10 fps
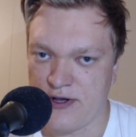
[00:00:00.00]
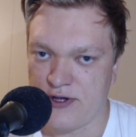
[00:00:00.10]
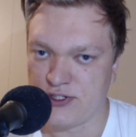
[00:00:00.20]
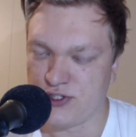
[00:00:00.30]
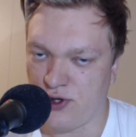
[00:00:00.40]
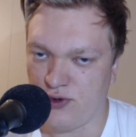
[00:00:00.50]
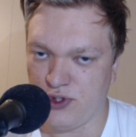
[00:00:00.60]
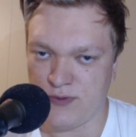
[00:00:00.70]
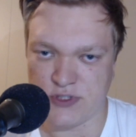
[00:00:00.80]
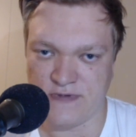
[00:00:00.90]
So
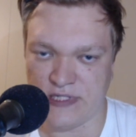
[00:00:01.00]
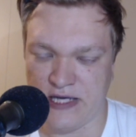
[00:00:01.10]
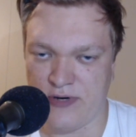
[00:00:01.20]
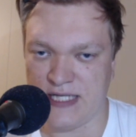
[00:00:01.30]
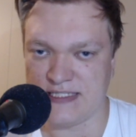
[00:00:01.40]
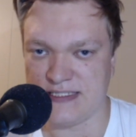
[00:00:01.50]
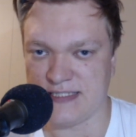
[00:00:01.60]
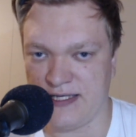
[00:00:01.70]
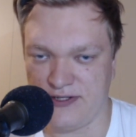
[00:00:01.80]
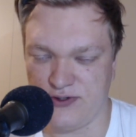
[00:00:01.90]
Ubisoft and Deo has
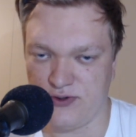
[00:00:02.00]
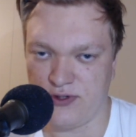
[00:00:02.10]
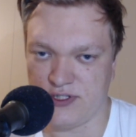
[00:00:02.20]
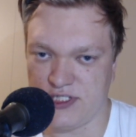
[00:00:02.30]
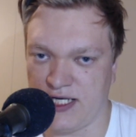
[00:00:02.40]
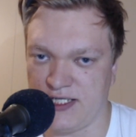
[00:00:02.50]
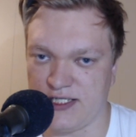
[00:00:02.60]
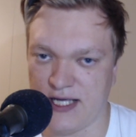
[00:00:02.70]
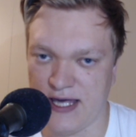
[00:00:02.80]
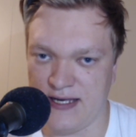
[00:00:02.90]
decided to not
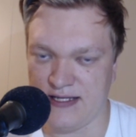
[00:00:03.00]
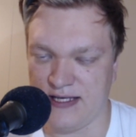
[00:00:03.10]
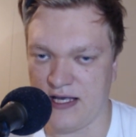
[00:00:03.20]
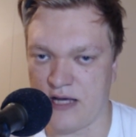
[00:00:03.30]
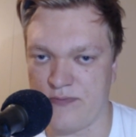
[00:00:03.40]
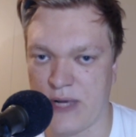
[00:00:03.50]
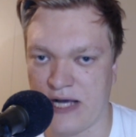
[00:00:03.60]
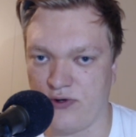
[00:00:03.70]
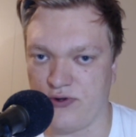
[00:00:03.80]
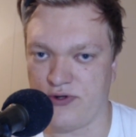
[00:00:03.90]
change anything
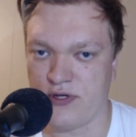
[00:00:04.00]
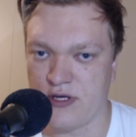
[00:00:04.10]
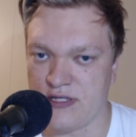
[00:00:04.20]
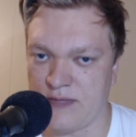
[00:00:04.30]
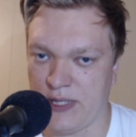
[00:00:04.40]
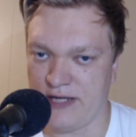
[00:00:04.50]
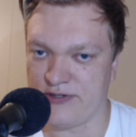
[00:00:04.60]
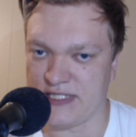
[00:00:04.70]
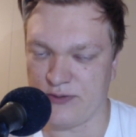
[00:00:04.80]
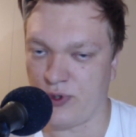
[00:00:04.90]
about the
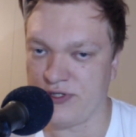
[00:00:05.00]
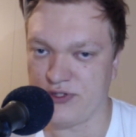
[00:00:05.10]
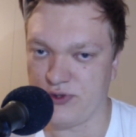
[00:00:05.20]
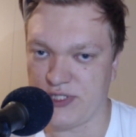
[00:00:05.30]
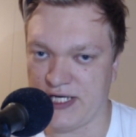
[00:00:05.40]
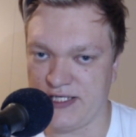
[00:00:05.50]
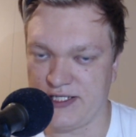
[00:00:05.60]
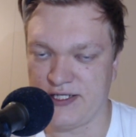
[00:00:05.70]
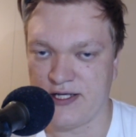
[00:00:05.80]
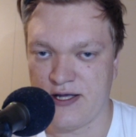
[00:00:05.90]
players that wanted to
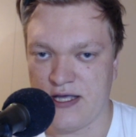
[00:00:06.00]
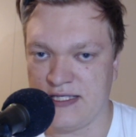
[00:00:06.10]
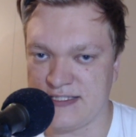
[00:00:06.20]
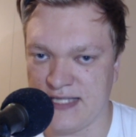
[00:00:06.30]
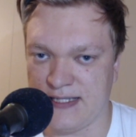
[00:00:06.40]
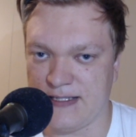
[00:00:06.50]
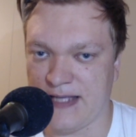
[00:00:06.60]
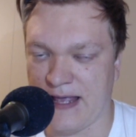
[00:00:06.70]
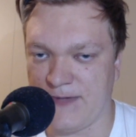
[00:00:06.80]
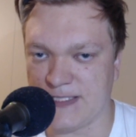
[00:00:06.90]
change. Instead,
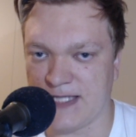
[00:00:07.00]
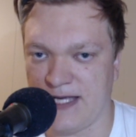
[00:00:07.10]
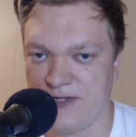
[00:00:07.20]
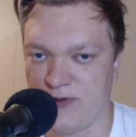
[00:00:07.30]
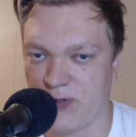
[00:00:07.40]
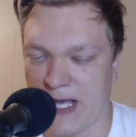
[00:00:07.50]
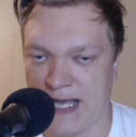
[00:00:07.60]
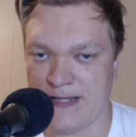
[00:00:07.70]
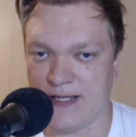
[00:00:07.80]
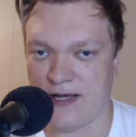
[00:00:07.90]
they have decided to
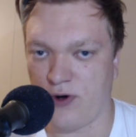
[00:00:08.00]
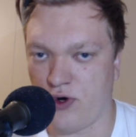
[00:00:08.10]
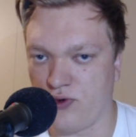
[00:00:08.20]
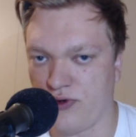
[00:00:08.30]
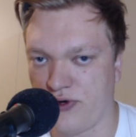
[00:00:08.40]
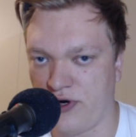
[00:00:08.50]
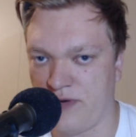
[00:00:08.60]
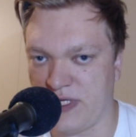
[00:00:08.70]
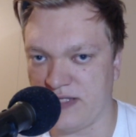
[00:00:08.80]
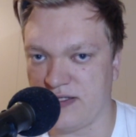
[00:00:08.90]
add our own
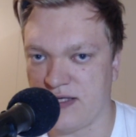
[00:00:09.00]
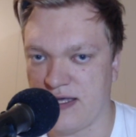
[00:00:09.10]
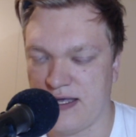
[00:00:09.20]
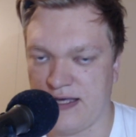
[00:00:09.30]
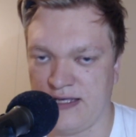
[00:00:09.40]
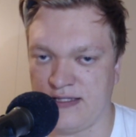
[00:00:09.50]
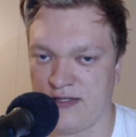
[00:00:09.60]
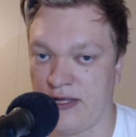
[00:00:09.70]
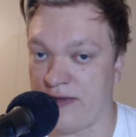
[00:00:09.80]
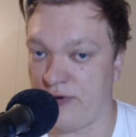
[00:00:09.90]
tournament in
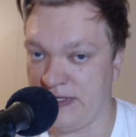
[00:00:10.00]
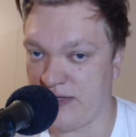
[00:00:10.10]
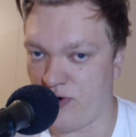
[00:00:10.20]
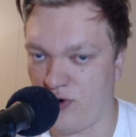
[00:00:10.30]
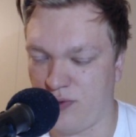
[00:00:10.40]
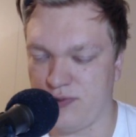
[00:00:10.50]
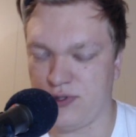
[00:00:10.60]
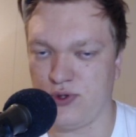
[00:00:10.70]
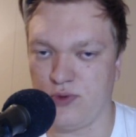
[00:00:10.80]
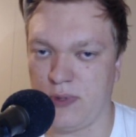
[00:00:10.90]
hope
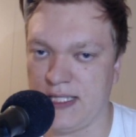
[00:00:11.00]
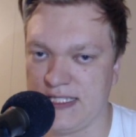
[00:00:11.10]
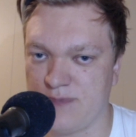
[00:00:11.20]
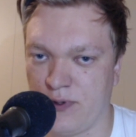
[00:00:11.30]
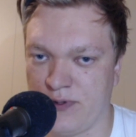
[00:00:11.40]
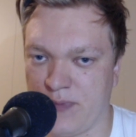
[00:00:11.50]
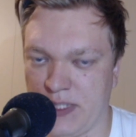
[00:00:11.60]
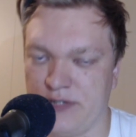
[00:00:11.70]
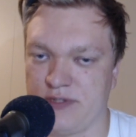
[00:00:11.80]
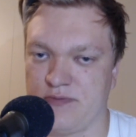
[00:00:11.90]
to please both the
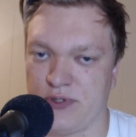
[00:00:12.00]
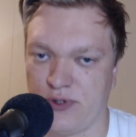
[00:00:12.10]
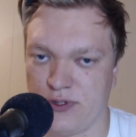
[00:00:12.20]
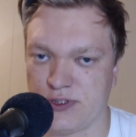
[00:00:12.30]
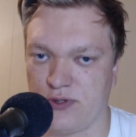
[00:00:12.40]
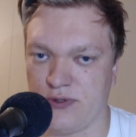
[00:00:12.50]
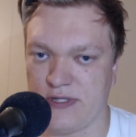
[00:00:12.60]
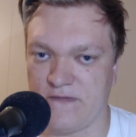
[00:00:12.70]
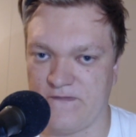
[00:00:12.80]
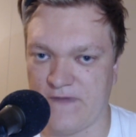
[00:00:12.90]
players but also
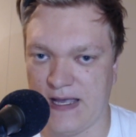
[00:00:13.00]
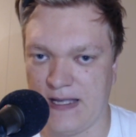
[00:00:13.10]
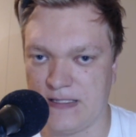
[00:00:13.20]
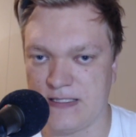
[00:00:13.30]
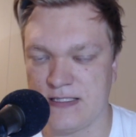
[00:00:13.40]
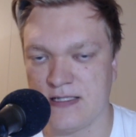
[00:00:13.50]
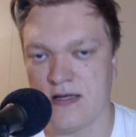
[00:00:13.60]
the fans.